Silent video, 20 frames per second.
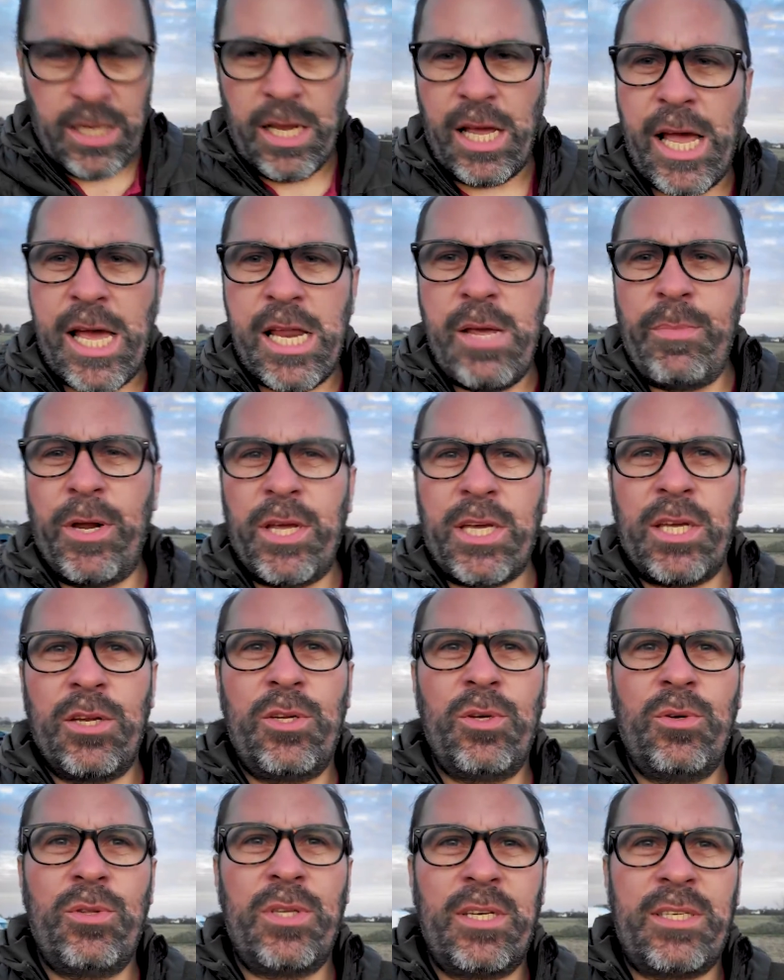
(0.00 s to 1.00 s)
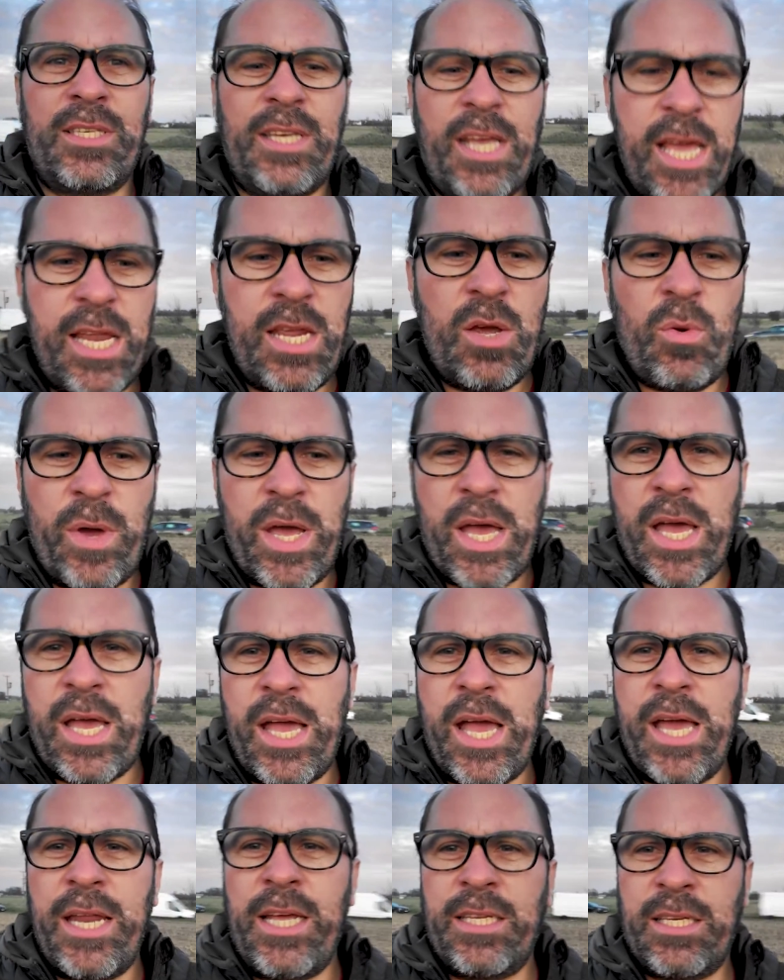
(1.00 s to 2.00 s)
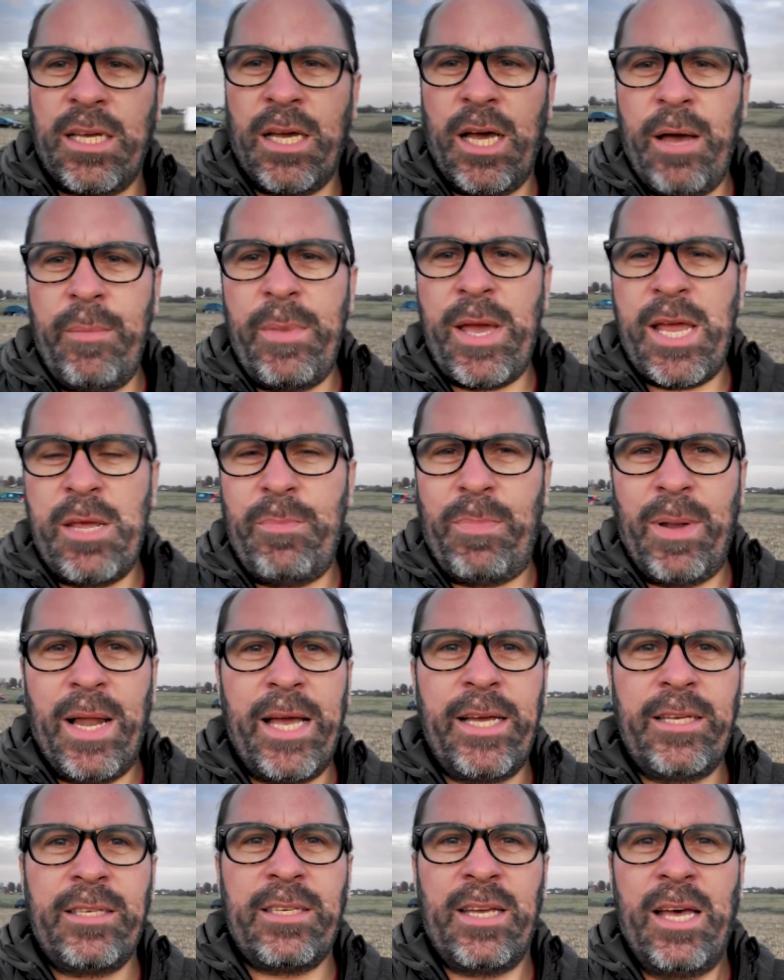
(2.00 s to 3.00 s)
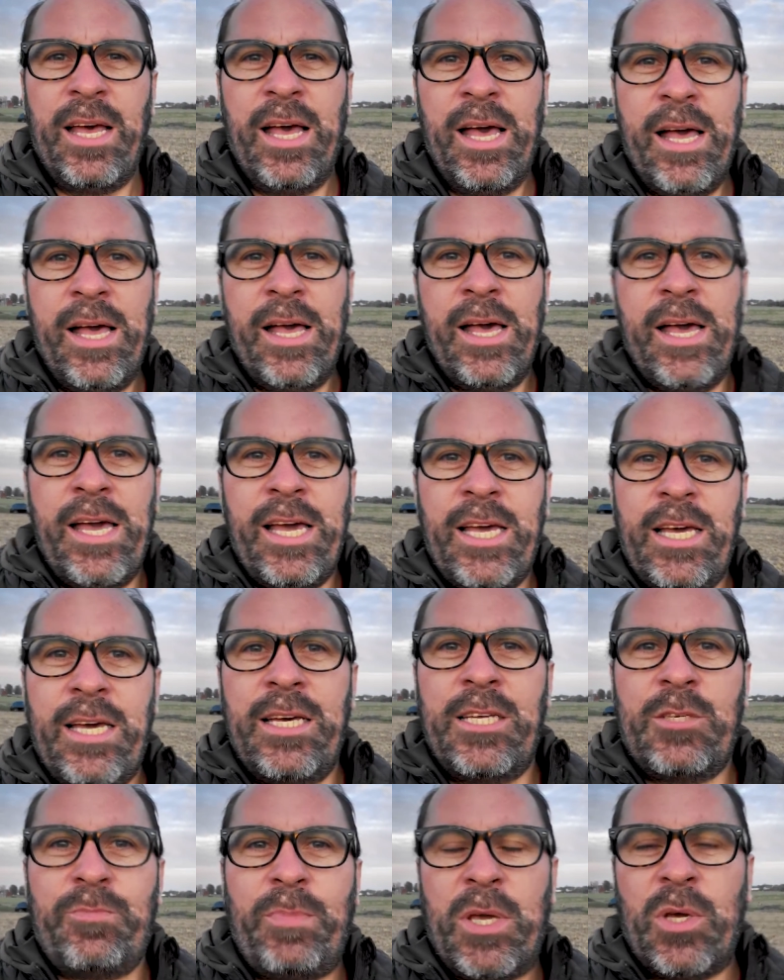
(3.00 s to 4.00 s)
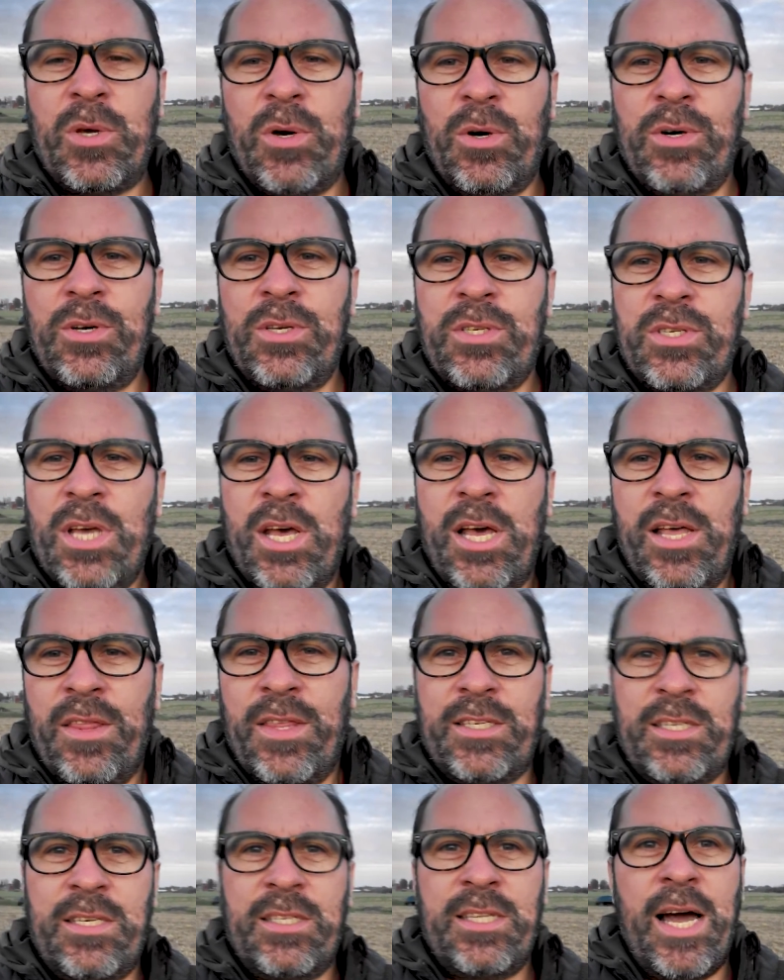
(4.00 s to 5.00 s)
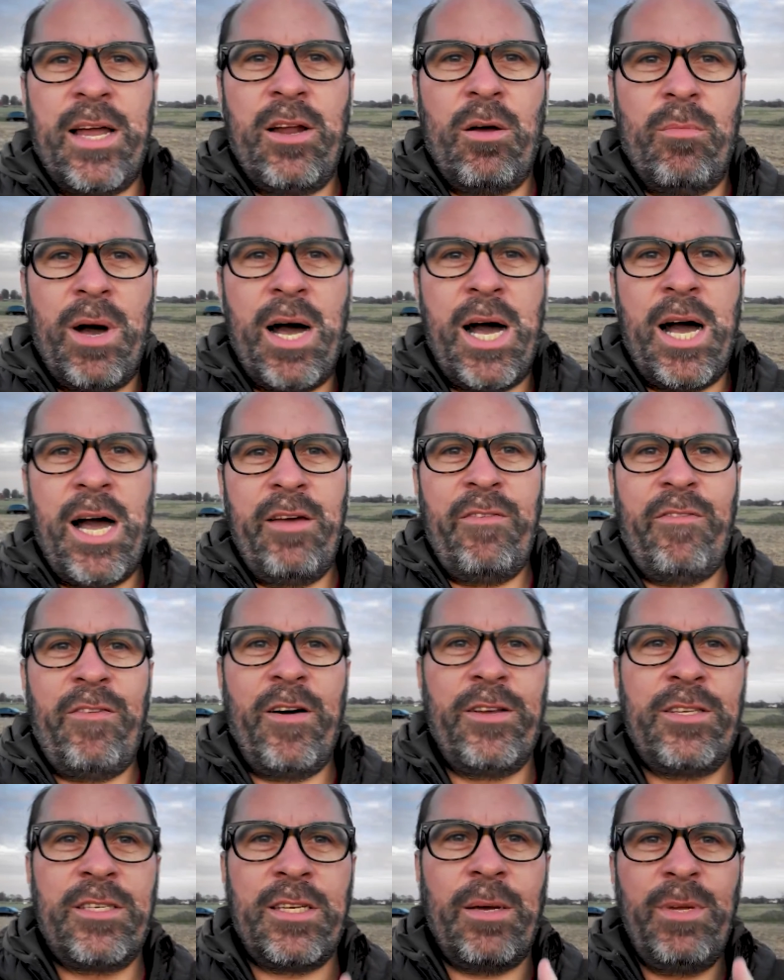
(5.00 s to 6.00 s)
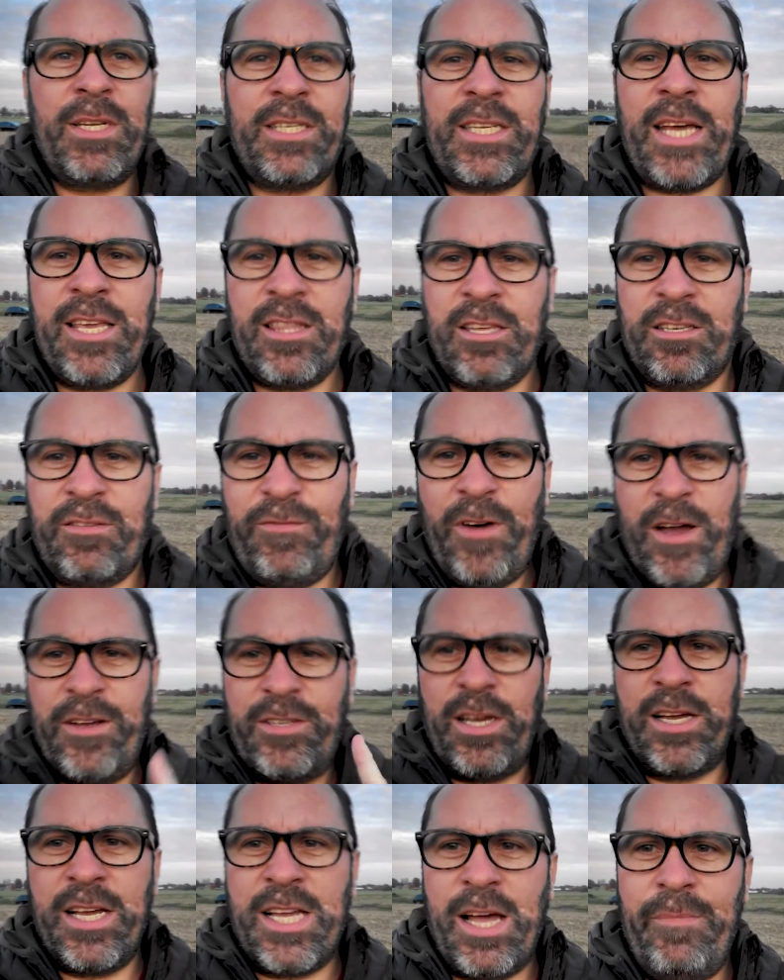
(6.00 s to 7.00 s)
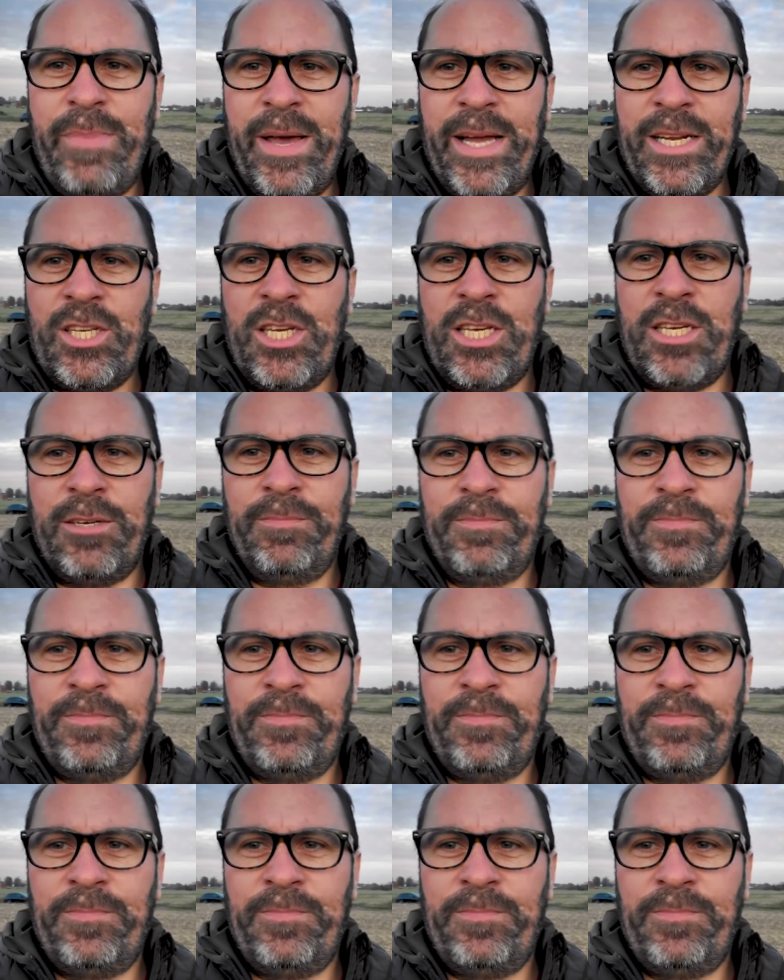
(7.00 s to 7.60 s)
anybody can do this anywhere, anytime, any place, is because this is done on my iPhone. So I'm going to take this photo and come back to you.